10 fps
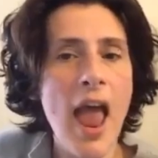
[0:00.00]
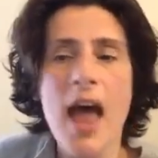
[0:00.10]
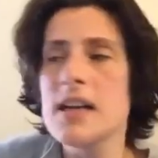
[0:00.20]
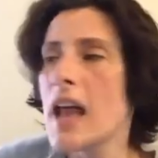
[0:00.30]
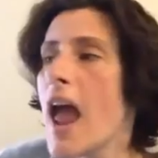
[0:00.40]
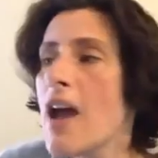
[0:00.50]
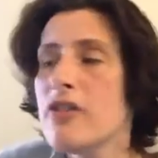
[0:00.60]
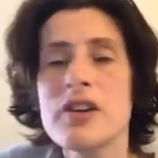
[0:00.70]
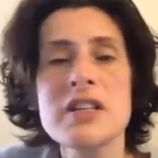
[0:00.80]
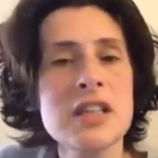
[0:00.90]
and
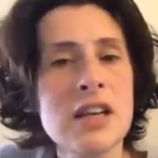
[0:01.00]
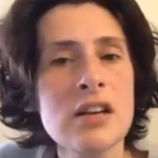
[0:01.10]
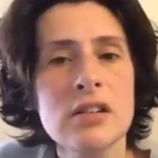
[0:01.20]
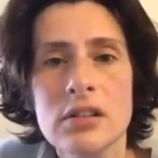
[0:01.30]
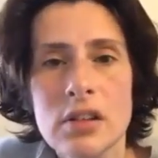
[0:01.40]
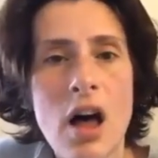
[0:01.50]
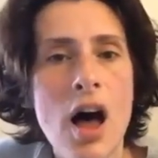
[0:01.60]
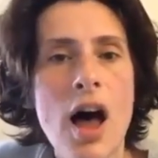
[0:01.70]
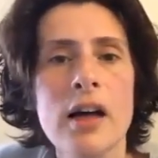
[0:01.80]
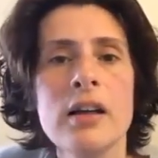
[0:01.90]
every single
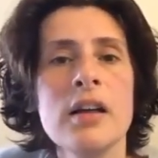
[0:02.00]
law